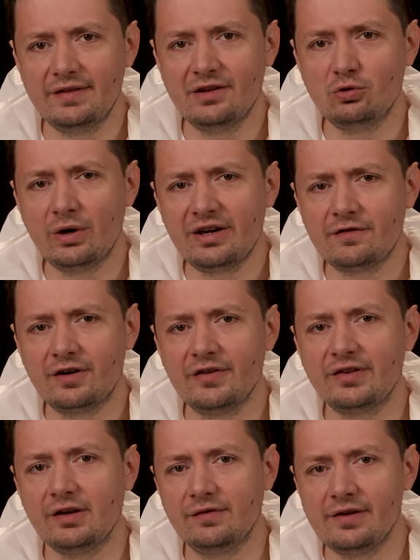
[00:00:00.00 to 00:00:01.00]

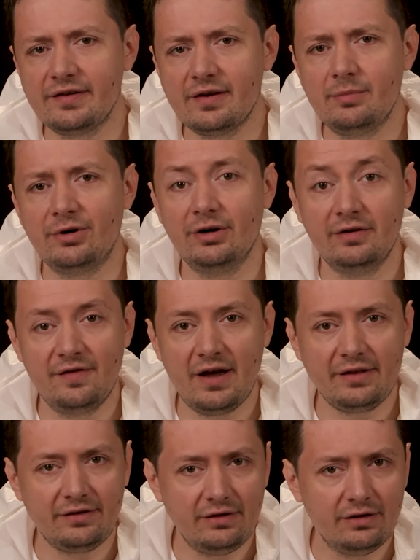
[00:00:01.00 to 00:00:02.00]
21st of December of
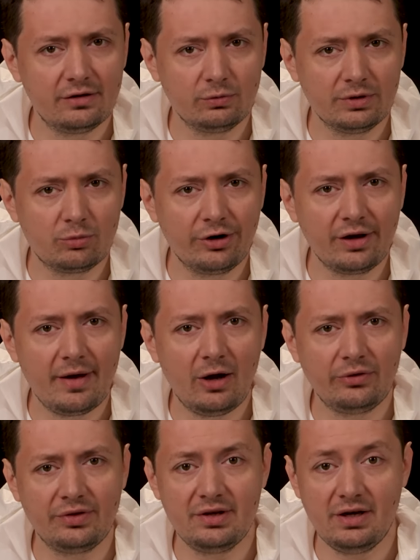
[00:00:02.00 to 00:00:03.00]
that year would bring
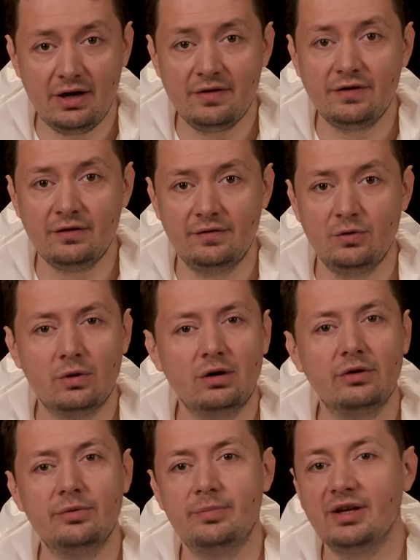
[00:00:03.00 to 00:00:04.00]
about the end of the
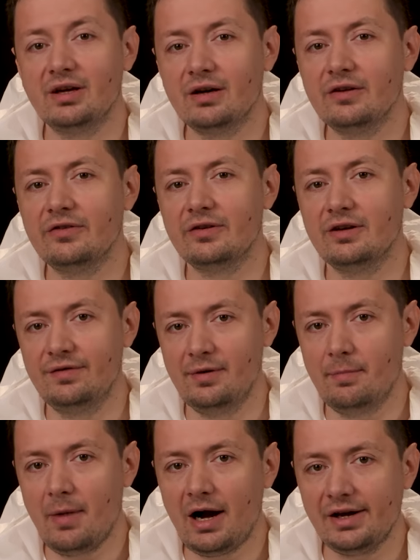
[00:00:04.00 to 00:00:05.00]
world because of the
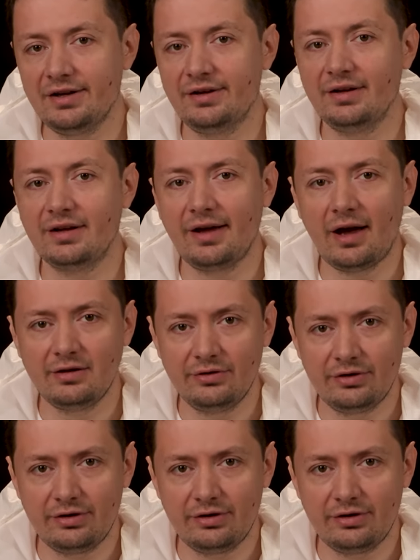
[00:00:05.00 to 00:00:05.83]
Mayan calendar.